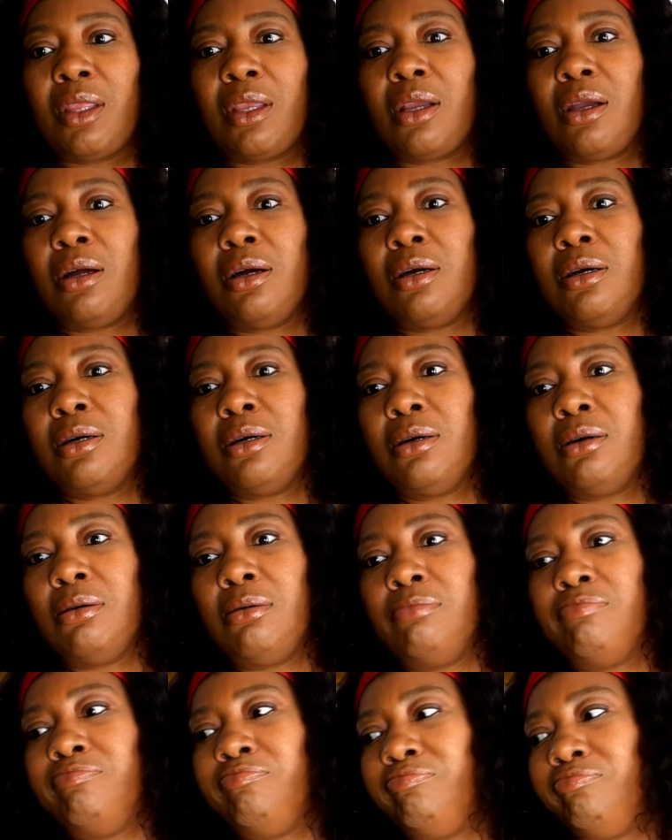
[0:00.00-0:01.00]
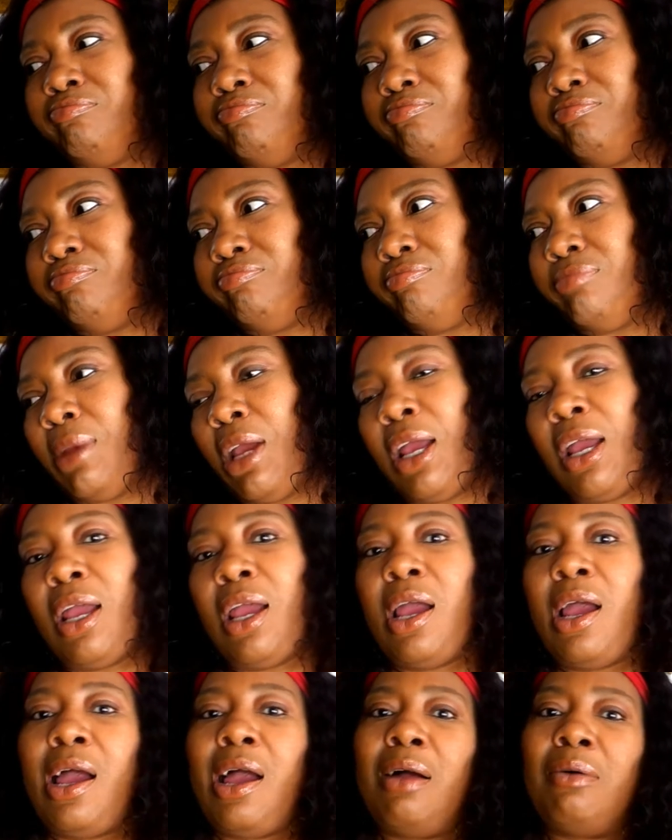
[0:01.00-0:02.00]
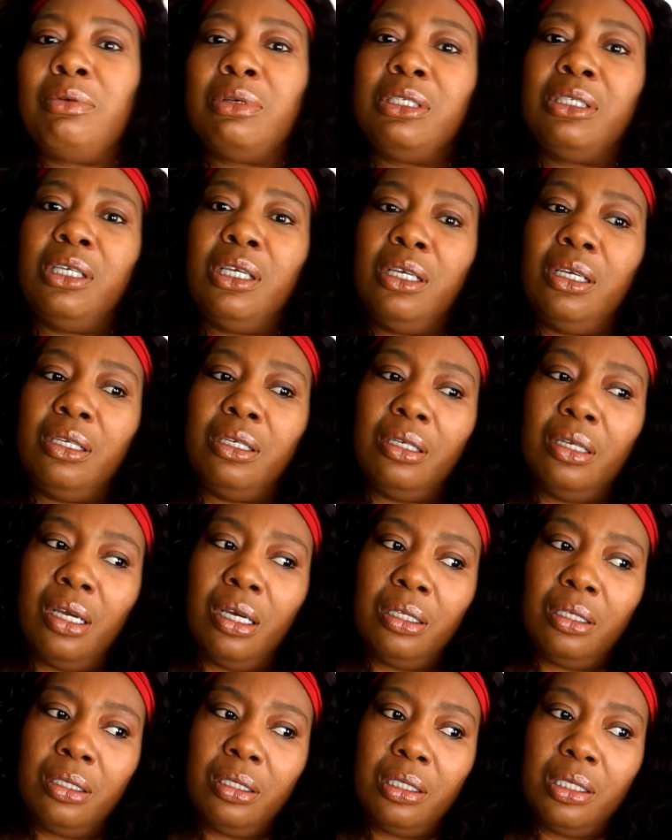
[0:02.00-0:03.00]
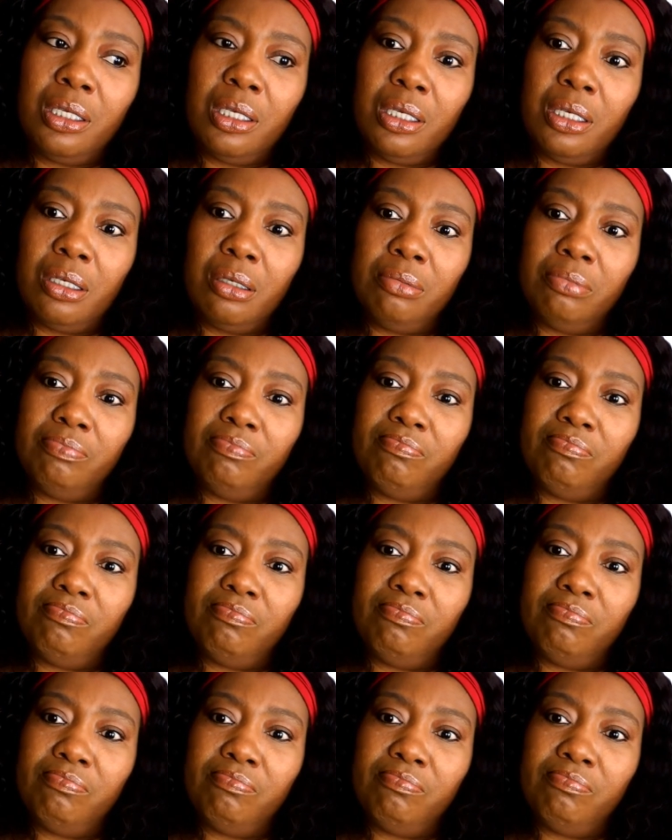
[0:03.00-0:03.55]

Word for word: Um, I would say another tip,